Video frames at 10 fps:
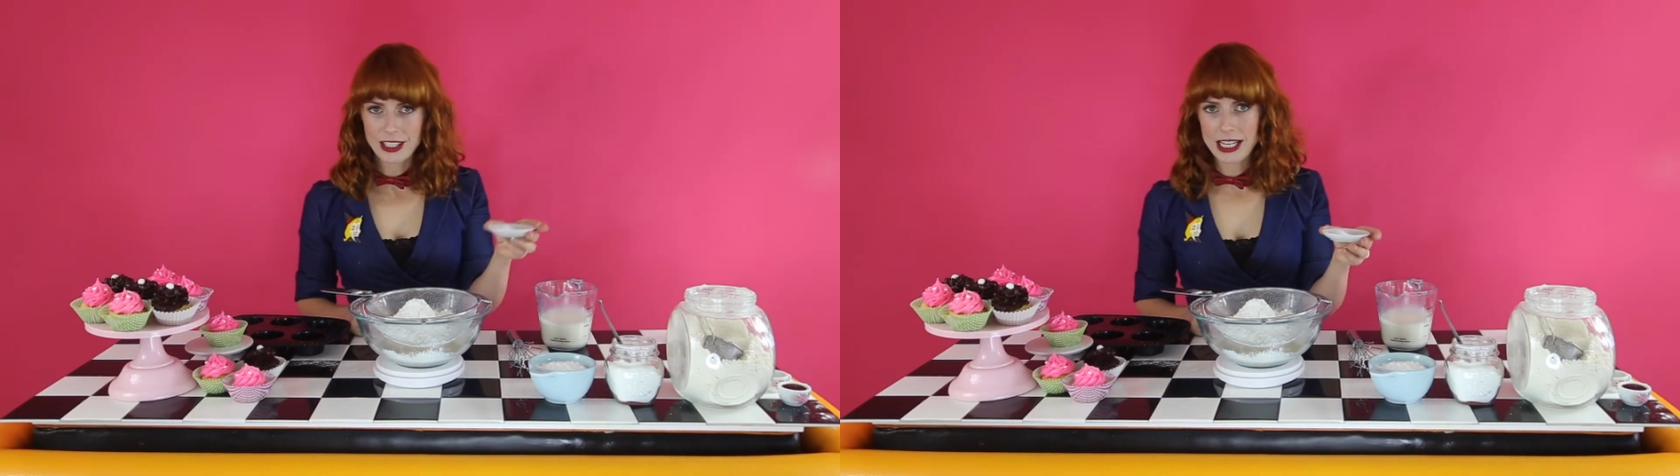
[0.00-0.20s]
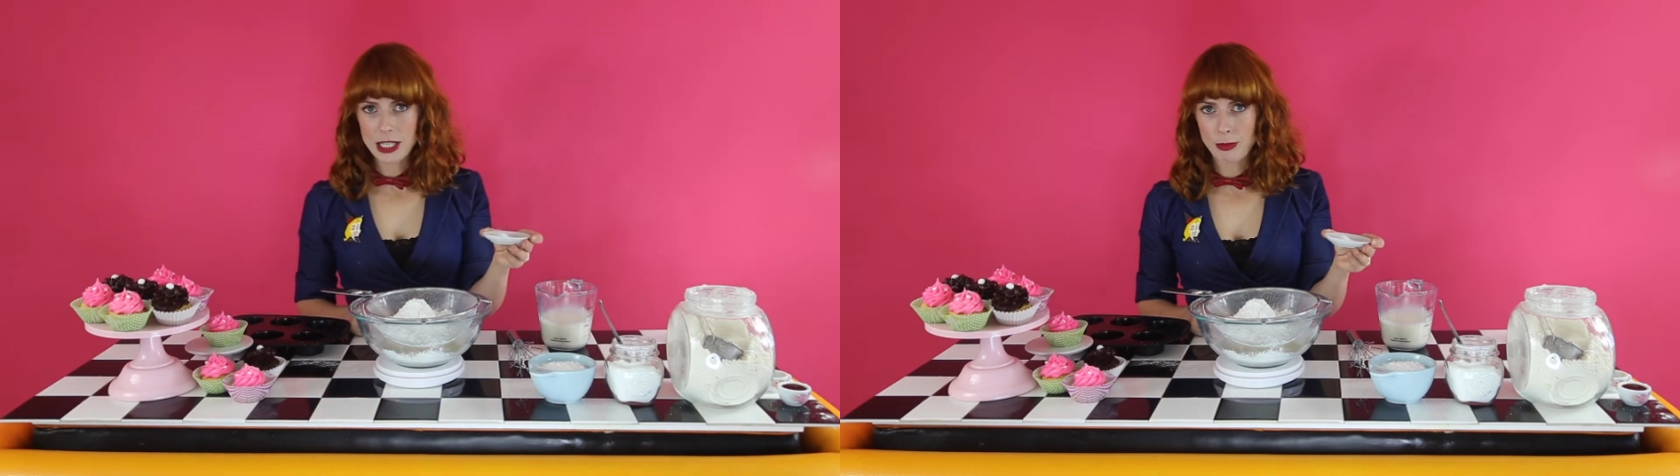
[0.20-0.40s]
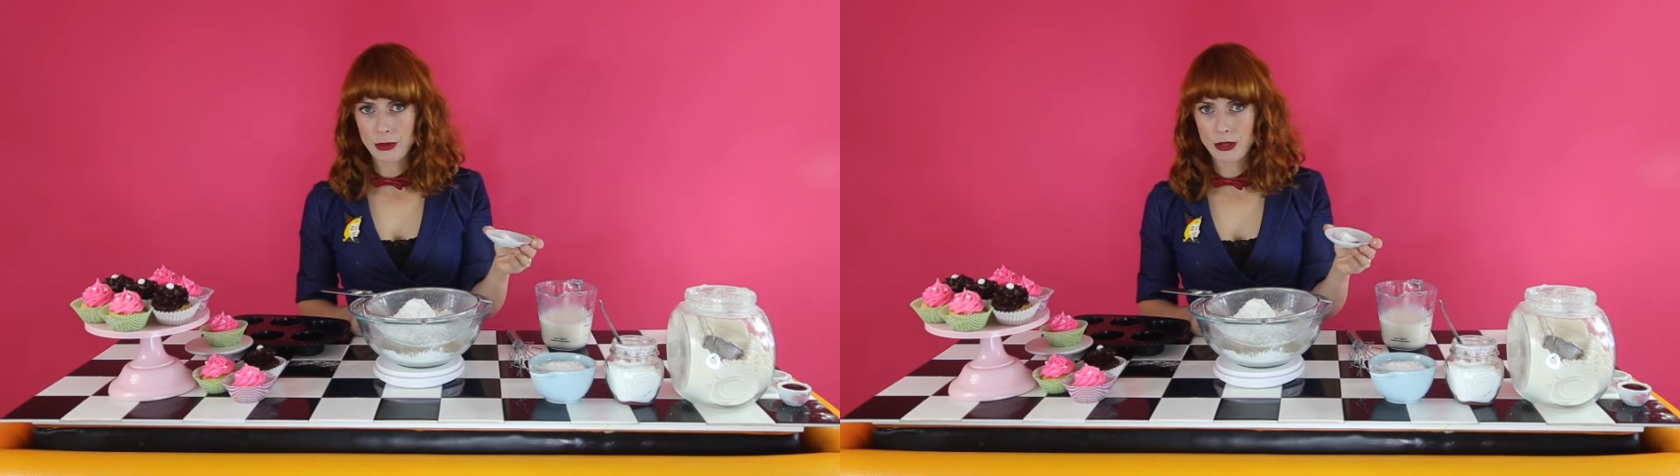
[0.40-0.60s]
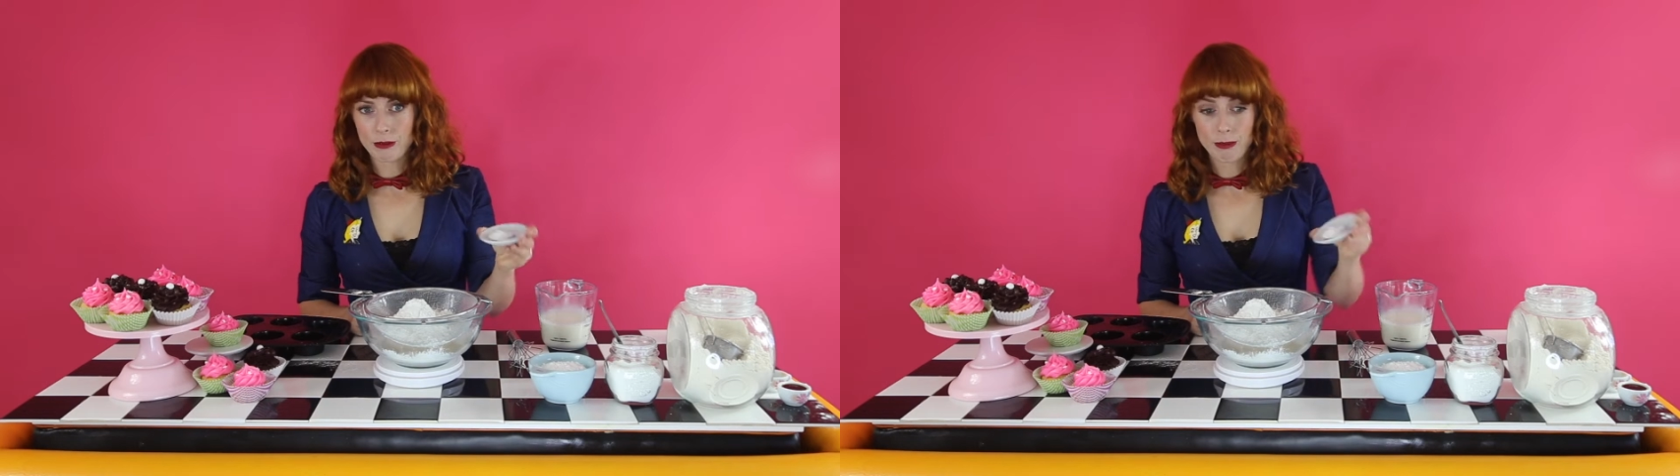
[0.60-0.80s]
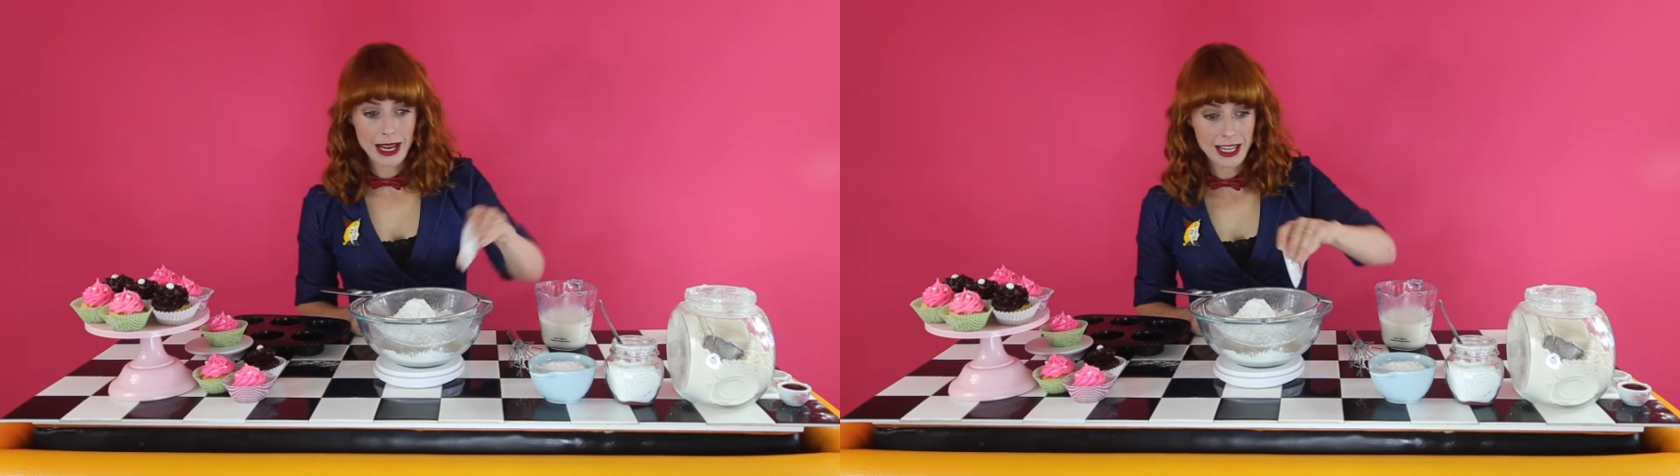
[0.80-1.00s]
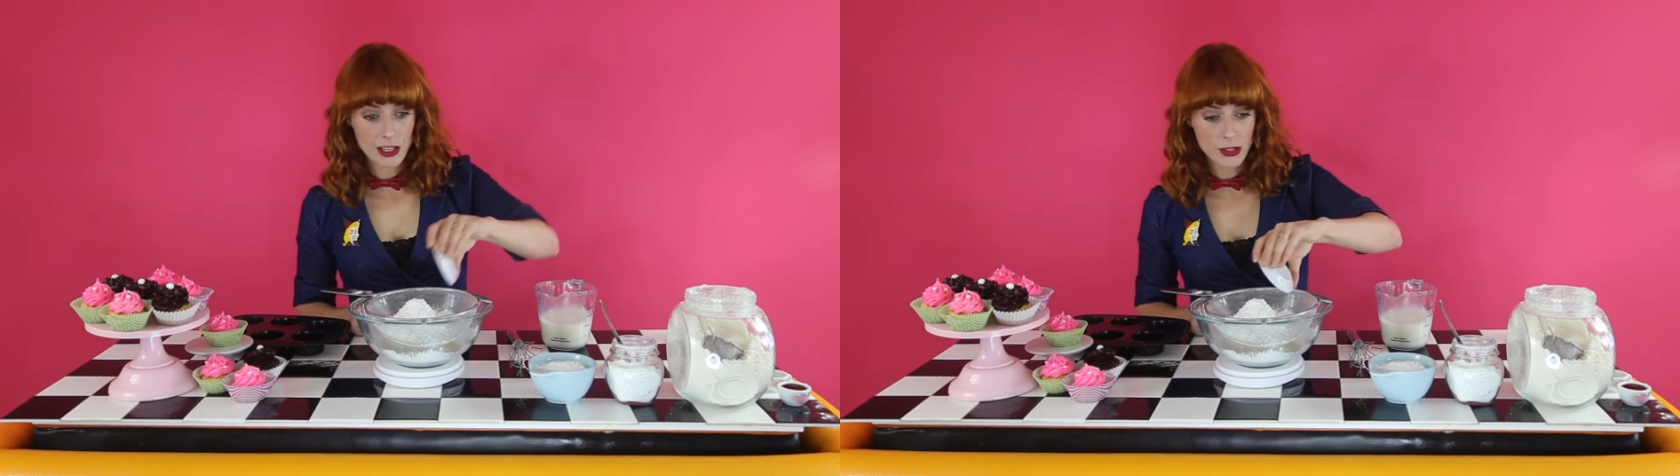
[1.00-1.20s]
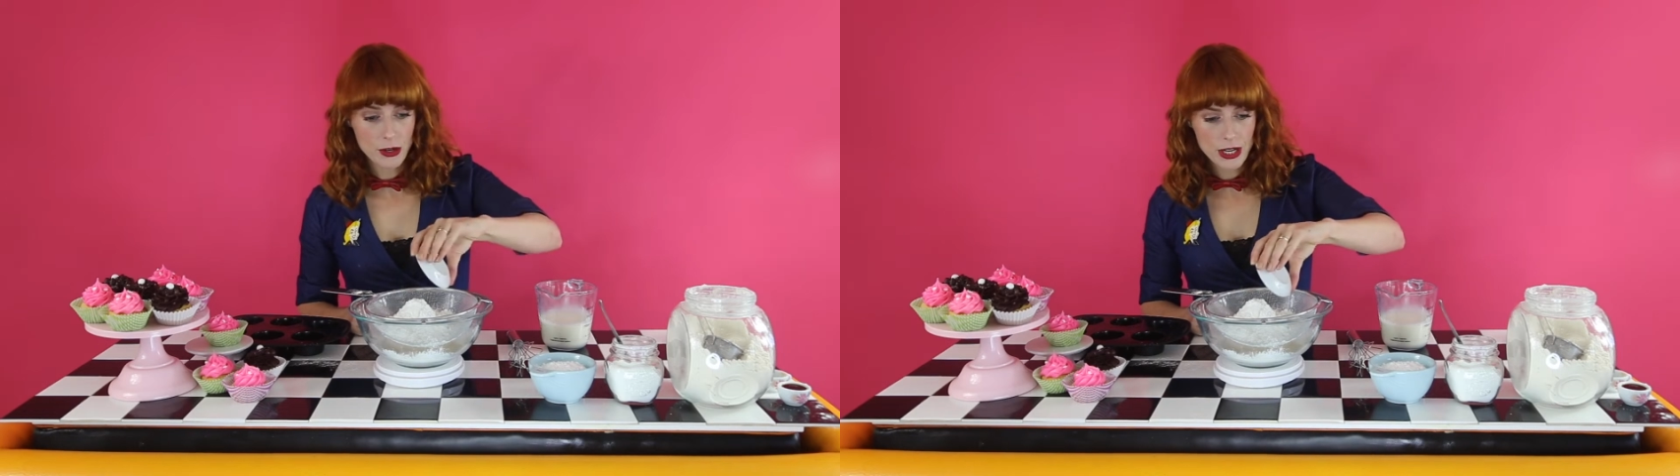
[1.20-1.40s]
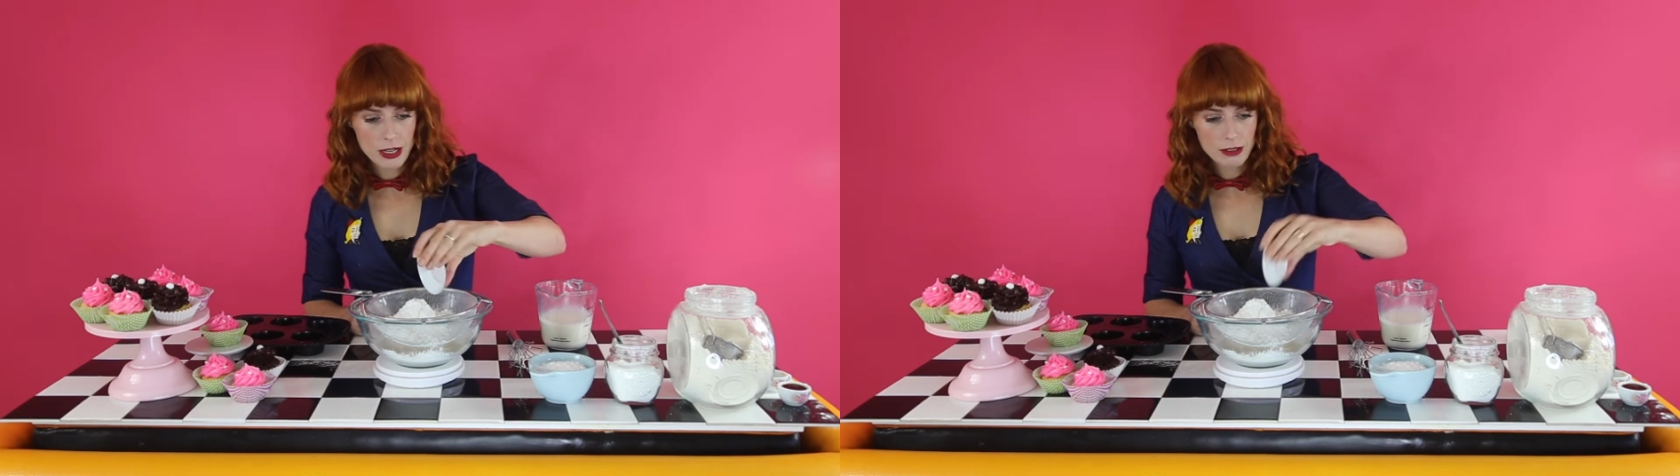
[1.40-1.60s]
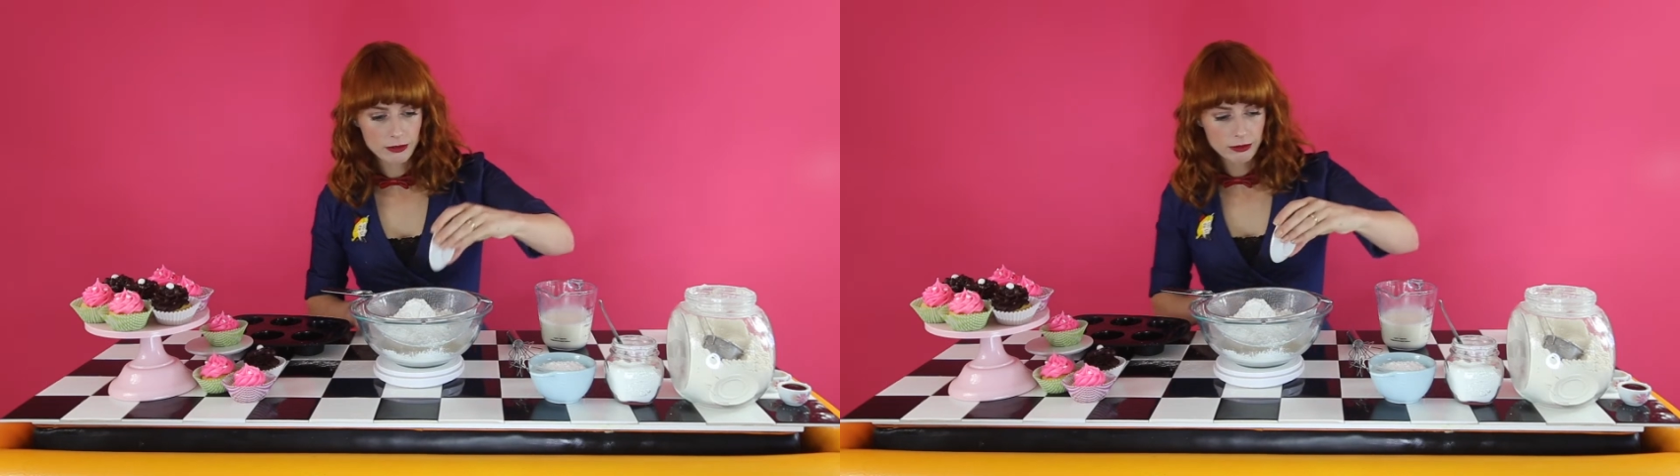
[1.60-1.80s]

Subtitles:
teaspoon of baking soda.